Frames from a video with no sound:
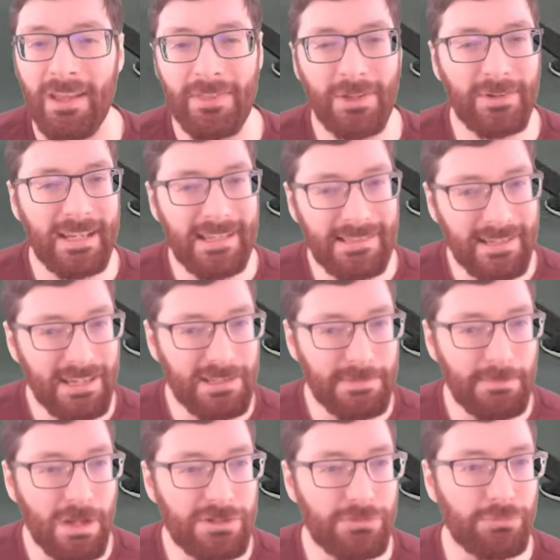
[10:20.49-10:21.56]
there isn't as
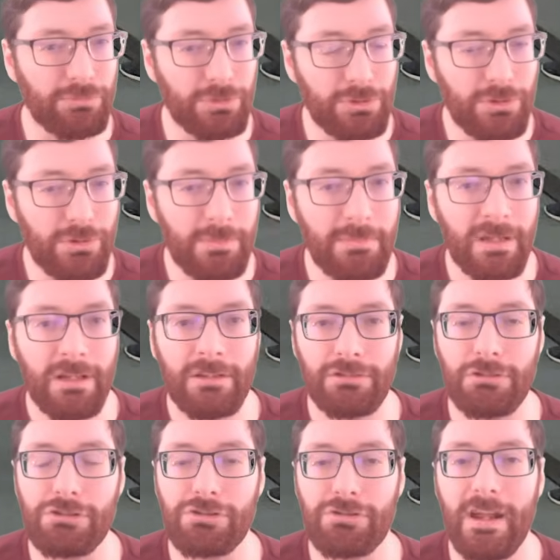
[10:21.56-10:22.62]
much room
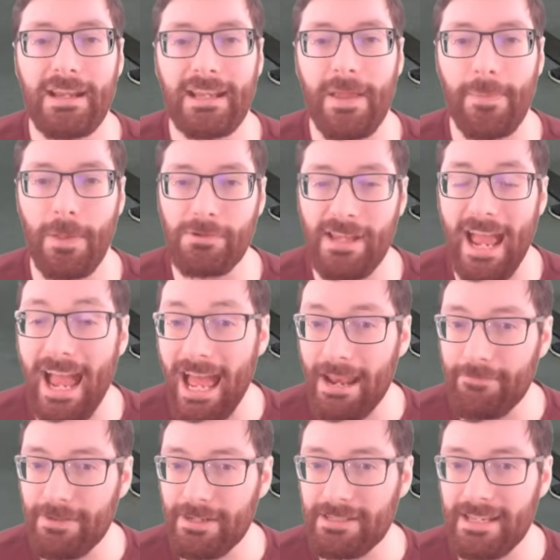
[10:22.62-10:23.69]
to try to get those
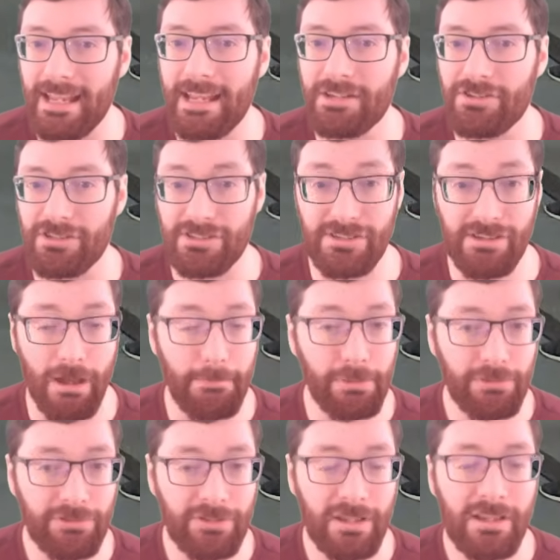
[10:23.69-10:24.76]
advantageous
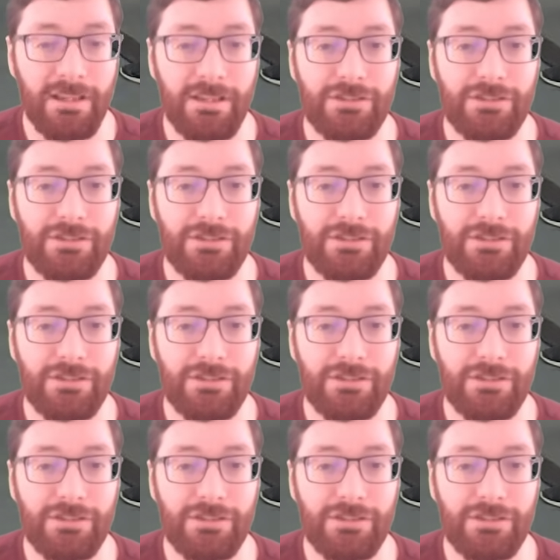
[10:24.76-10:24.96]
doubles,